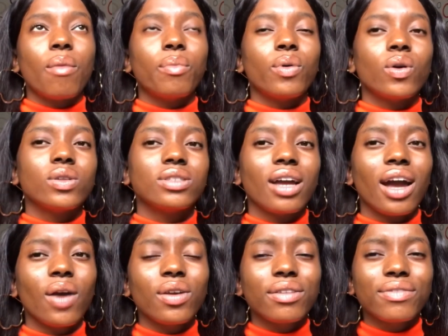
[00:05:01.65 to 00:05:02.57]
But
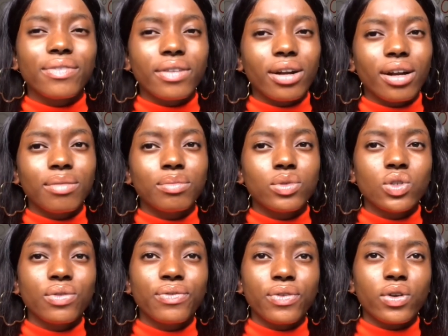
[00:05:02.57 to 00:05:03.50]
however,
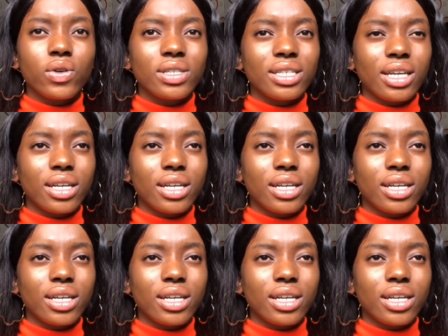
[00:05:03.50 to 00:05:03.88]
most of us